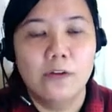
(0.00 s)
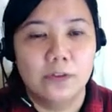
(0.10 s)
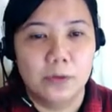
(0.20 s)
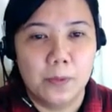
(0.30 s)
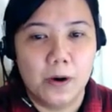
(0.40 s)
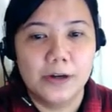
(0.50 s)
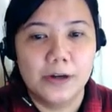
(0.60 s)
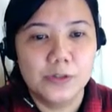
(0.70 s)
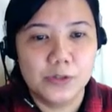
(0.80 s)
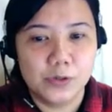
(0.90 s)
for
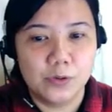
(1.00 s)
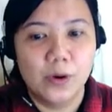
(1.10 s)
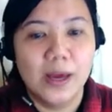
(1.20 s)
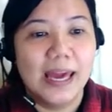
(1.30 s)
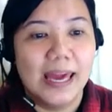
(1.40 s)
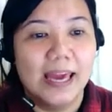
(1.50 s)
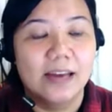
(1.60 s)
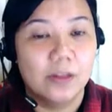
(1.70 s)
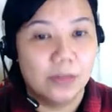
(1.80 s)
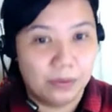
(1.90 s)
parts 2
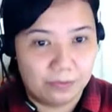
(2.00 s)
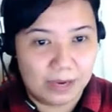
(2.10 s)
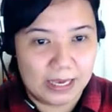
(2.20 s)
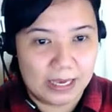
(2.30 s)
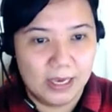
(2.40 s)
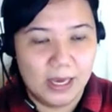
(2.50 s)
and 3.